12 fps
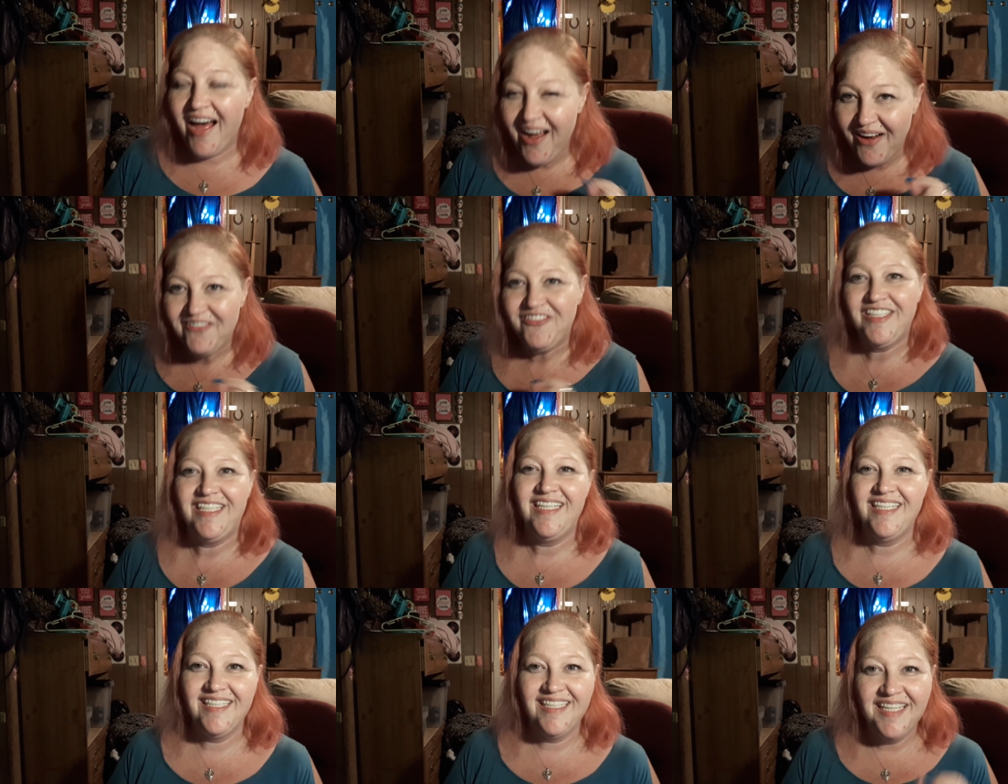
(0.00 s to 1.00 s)
Hopefully.
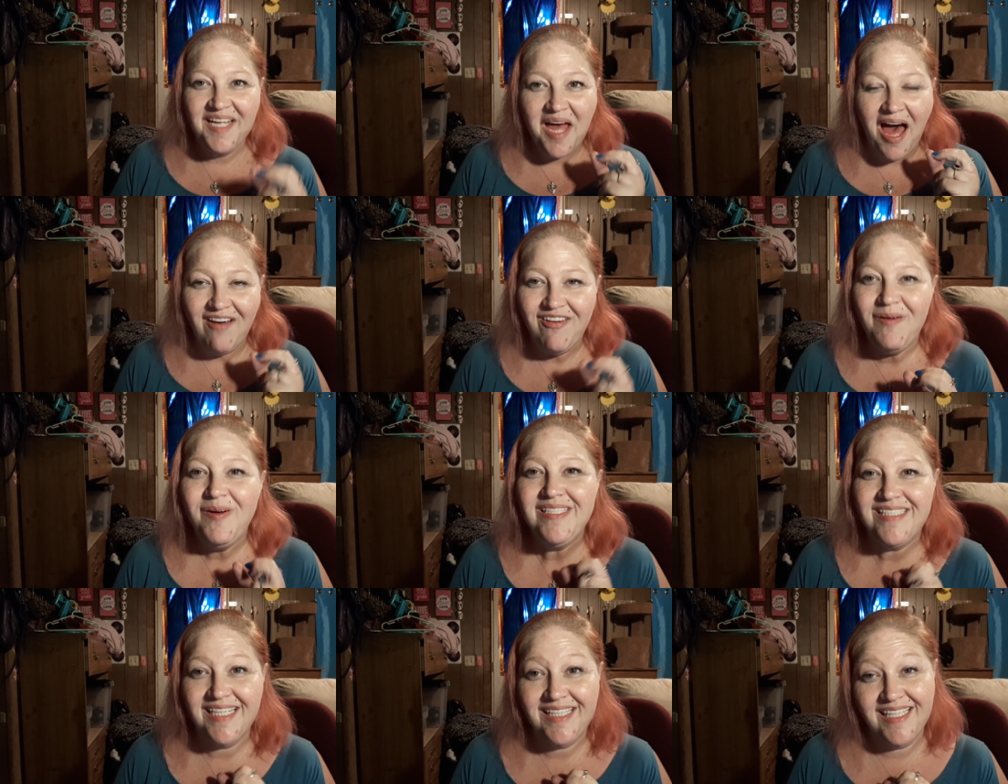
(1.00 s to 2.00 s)
I've
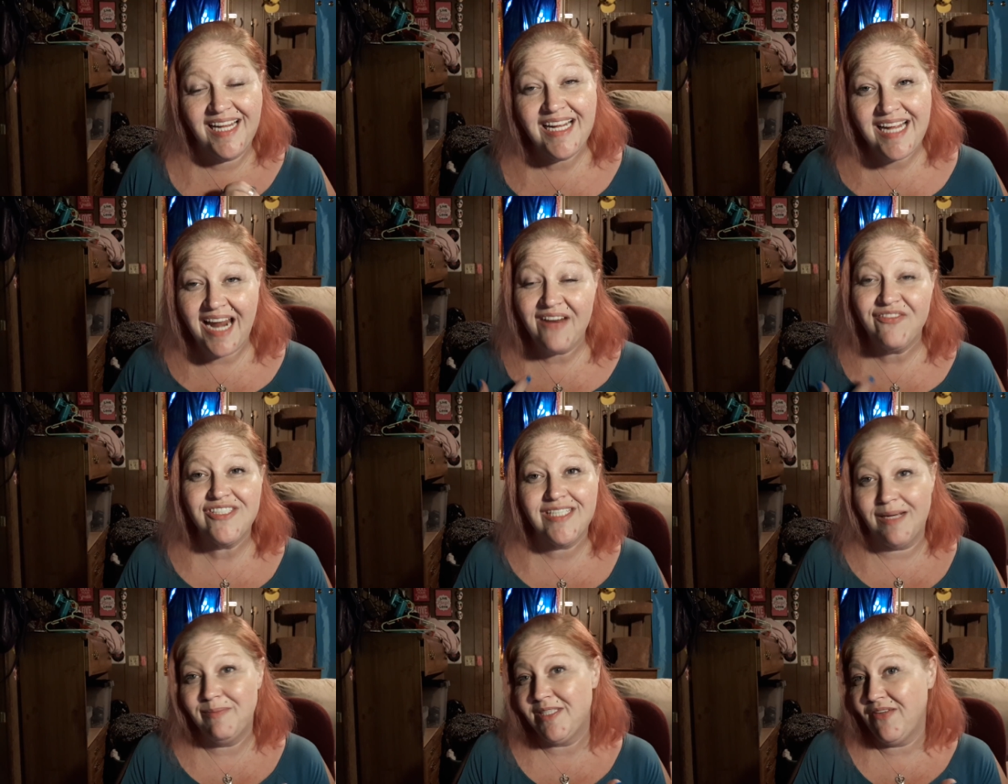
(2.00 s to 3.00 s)
always said that it kind of feels
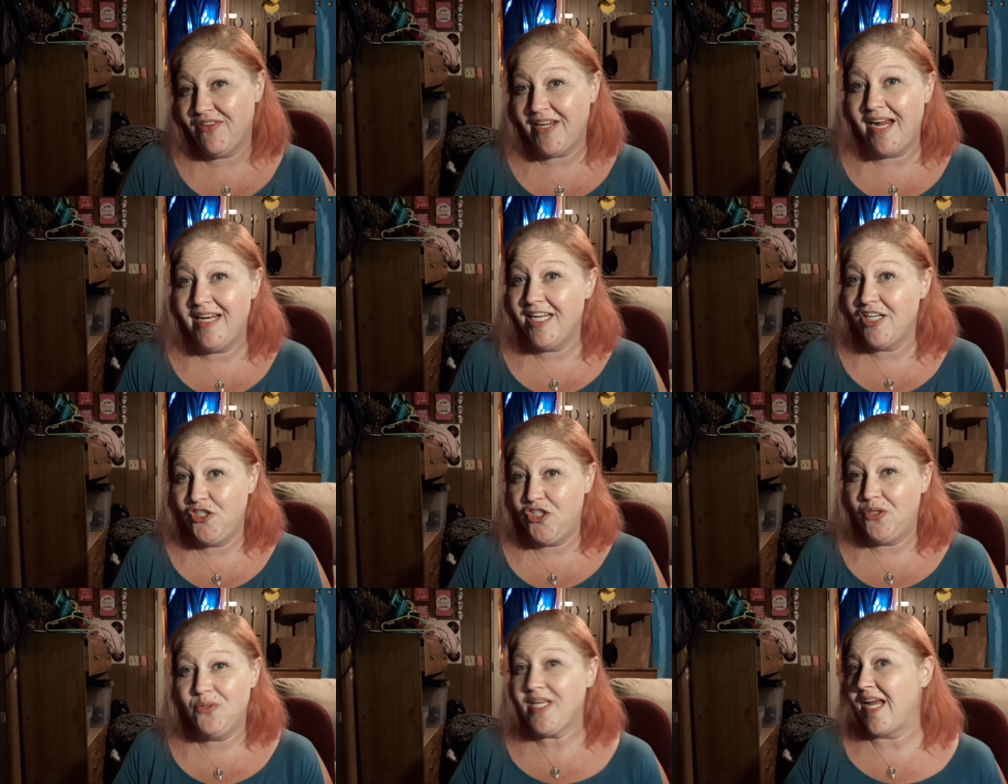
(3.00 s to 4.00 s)
like I'm suffocating in
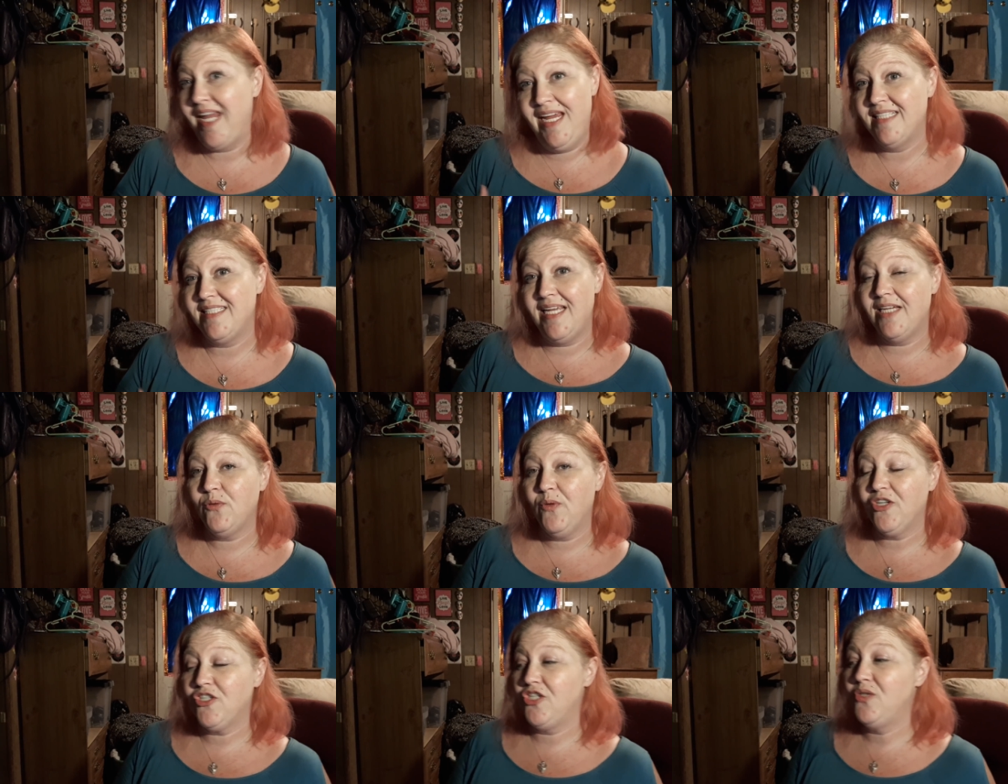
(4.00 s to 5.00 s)
shoes. I can't stand to
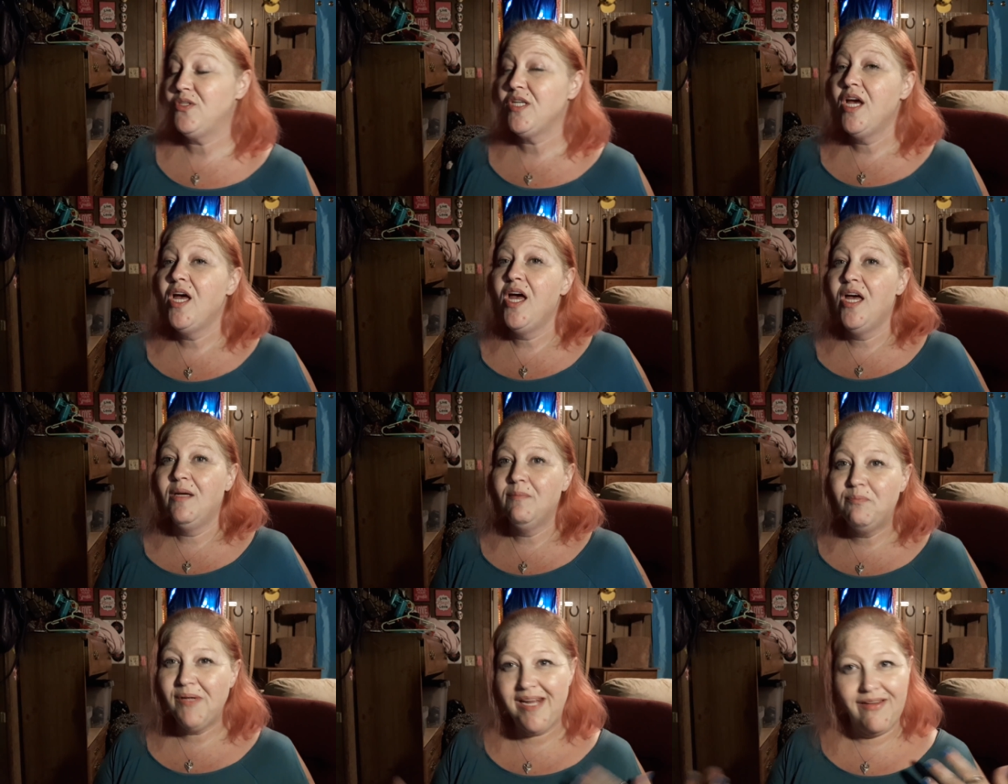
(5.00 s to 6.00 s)
wear shoes.
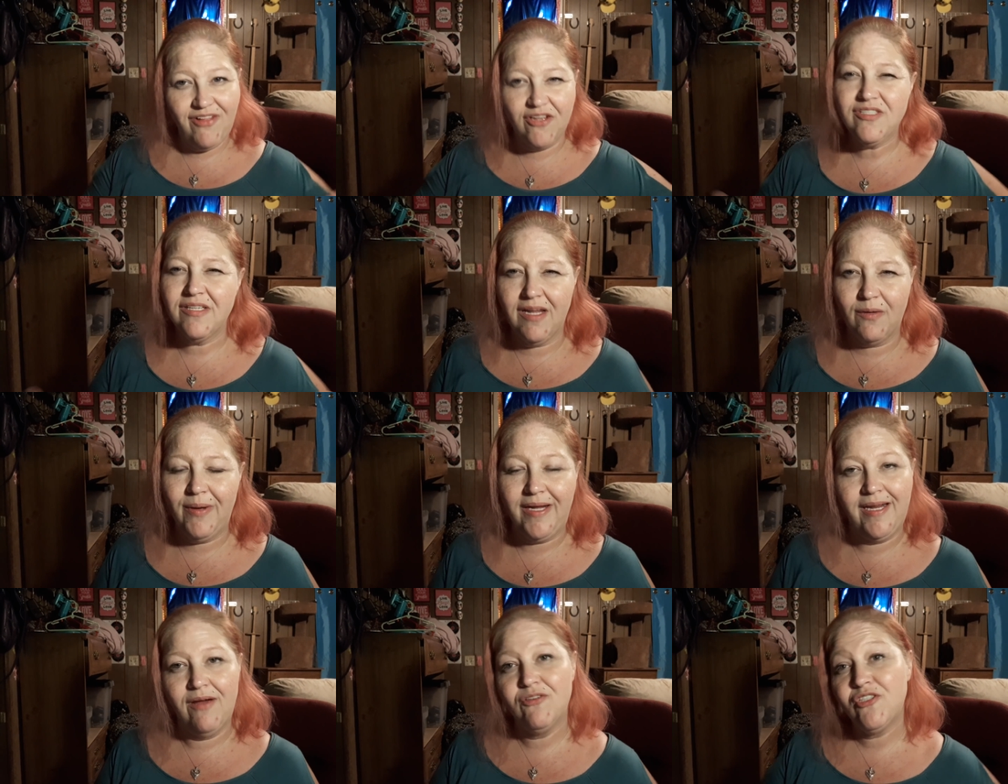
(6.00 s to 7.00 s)
But I've lost a lot of weight
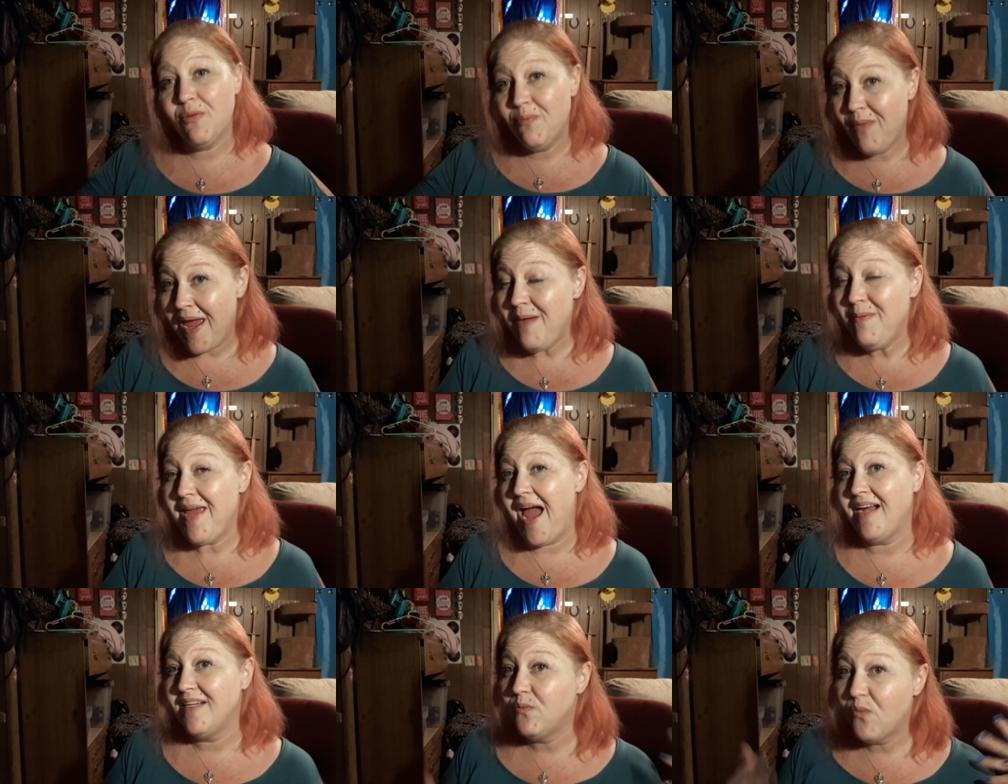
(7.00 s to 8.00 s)
now, so maybe
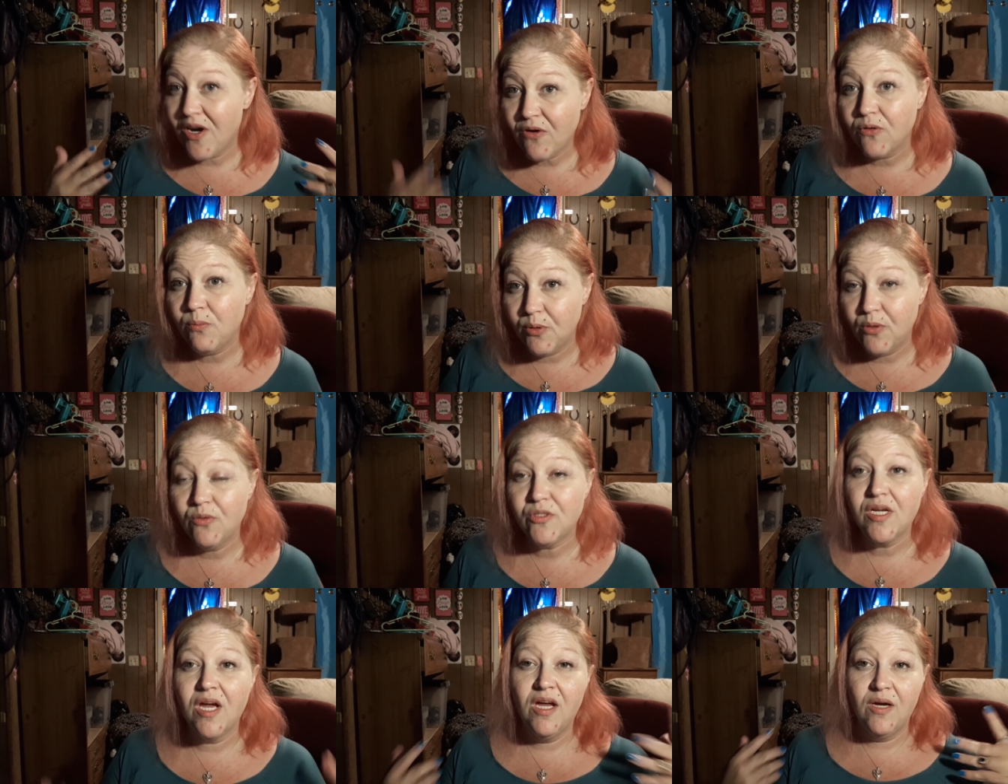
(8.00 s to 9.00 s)
I can wear the boots
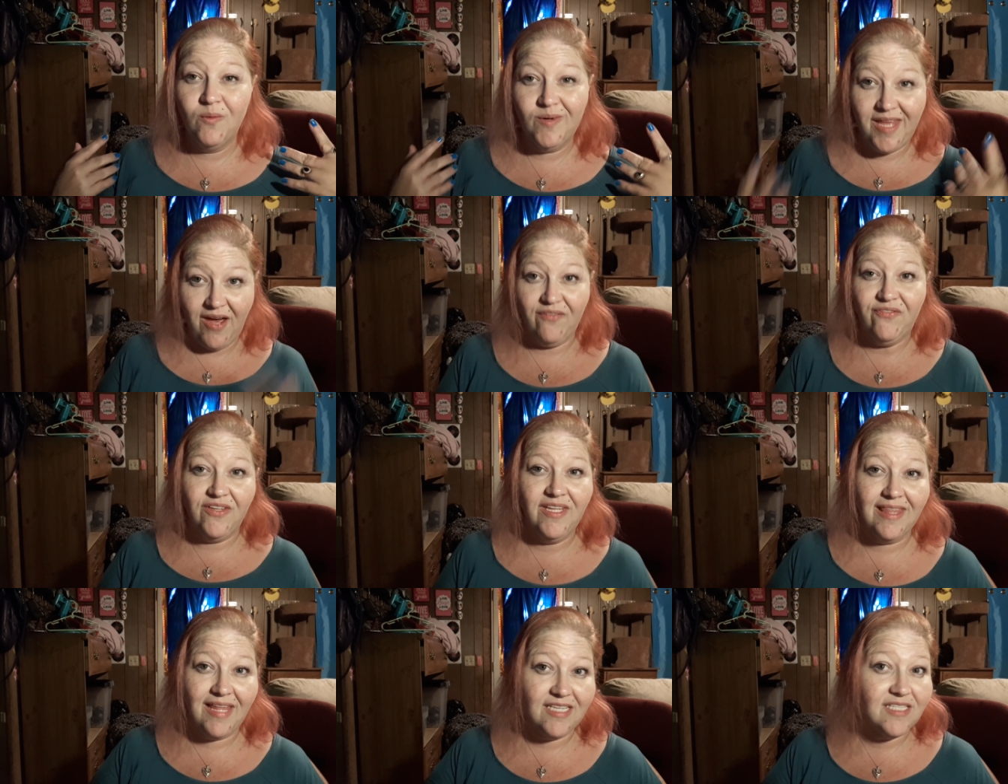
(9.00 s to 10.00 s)
without
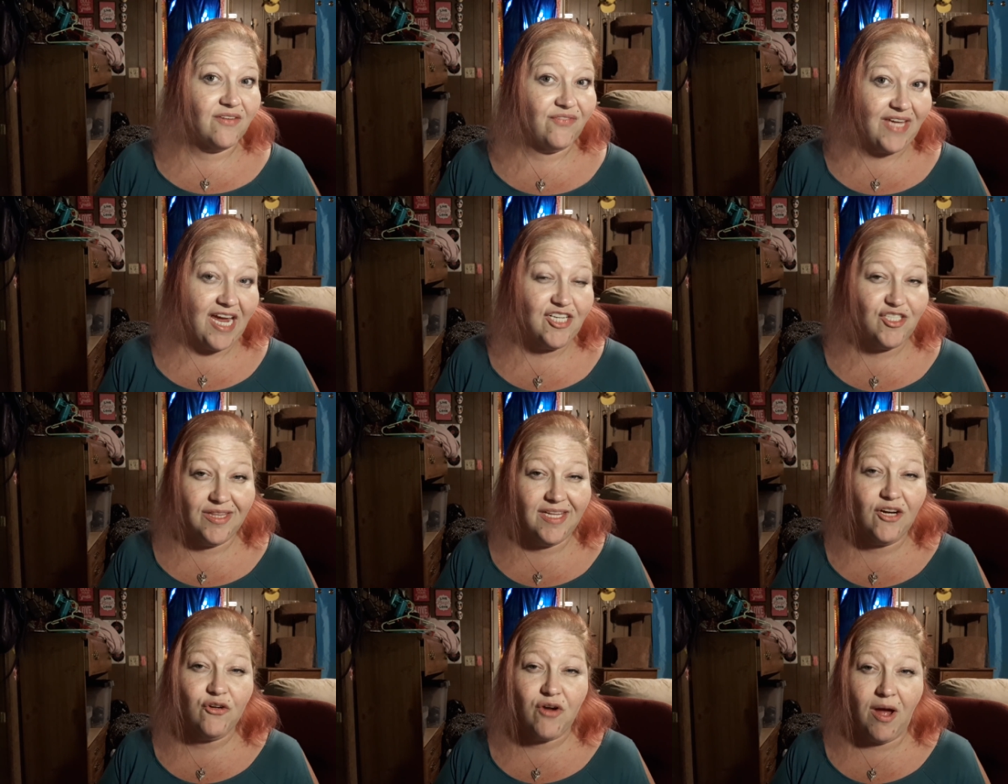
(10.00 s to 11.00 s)
feeling that suffocation
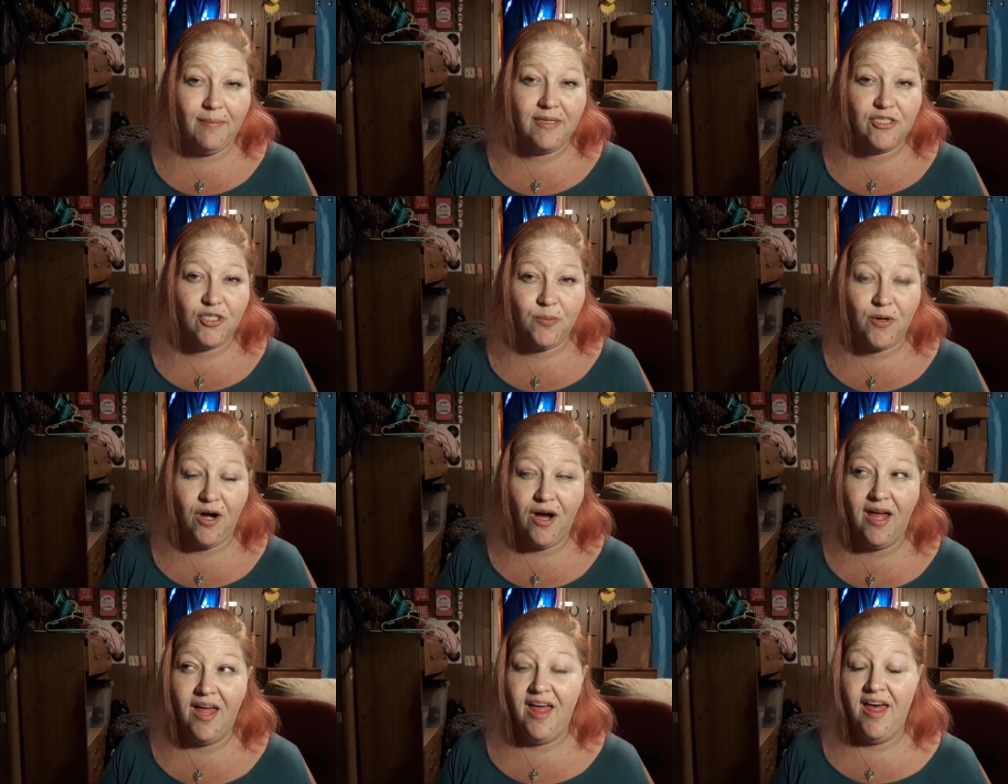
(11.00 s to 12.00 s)
thing or not being super hot.